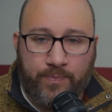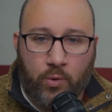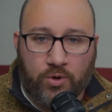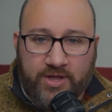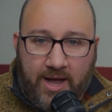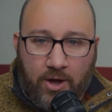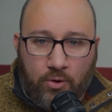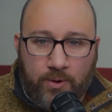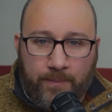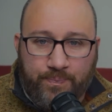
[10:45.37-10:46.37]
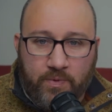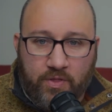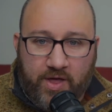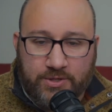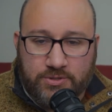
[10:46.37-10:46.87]
Well, now
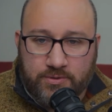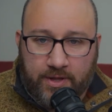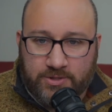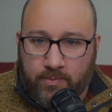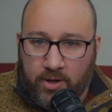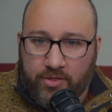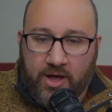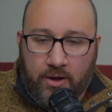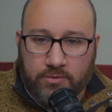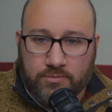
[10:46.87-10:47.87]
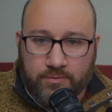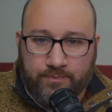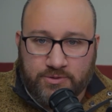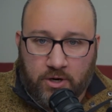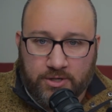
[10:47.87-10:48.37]
that's a month out,
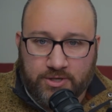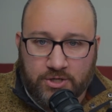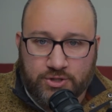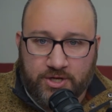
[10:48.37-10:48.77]
start a session.